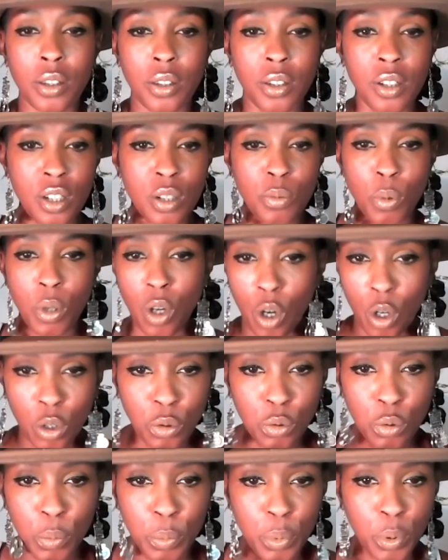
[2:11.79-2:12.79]
These were
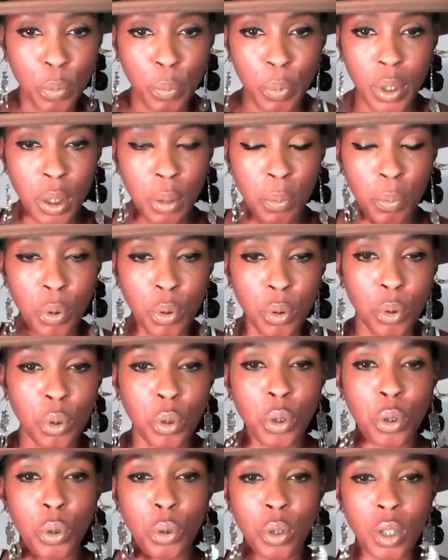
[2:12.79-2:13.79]
honorable people
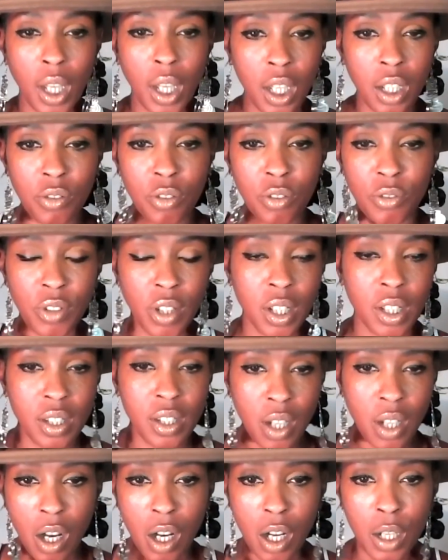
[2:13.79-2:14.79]
who gave of their
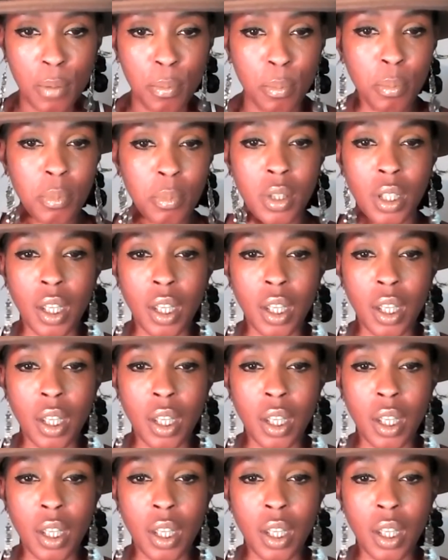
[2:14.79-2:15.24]
time,